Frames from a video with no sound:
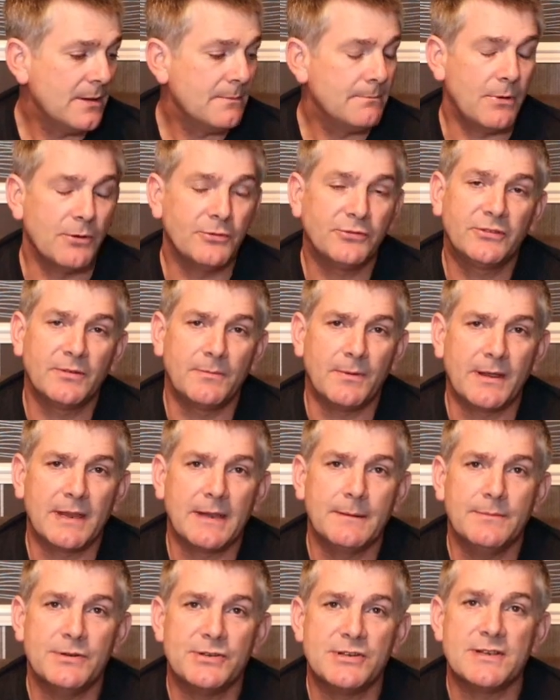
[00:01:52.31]
Most of my
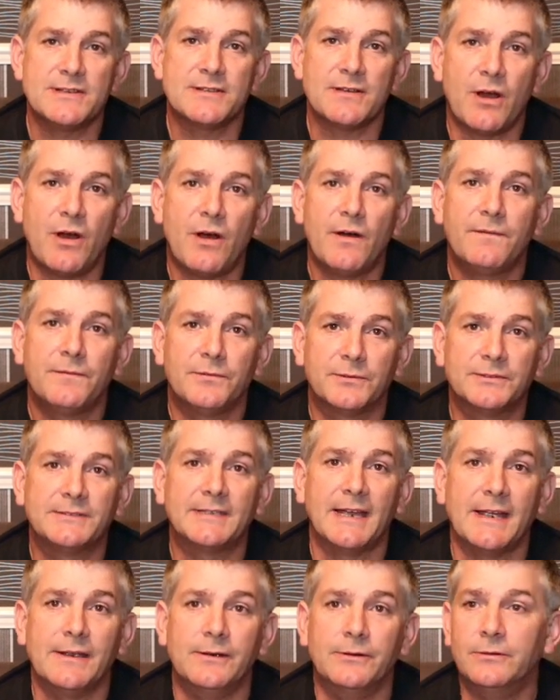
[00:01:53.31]
images are for
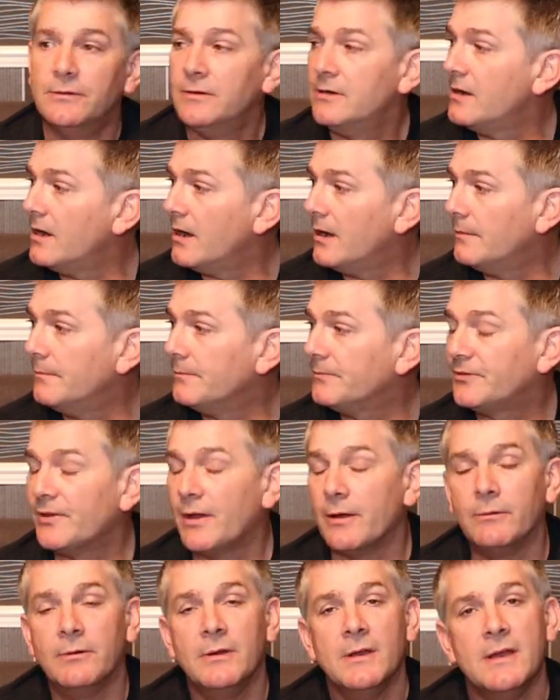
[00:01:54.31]
sale, um,
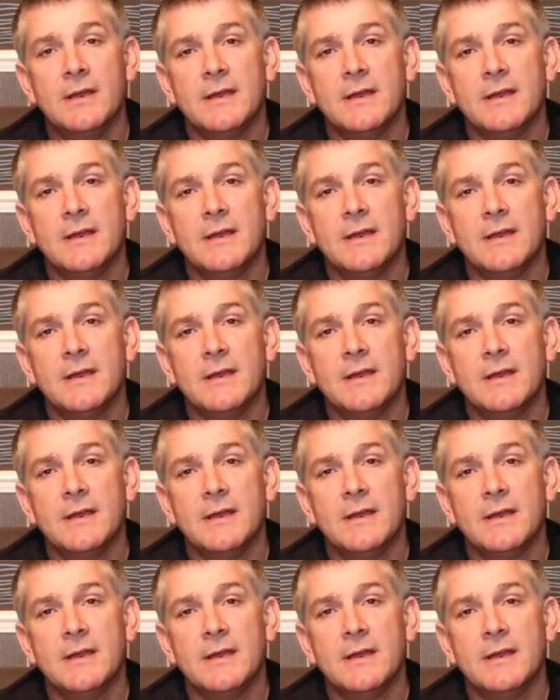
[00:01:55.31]
so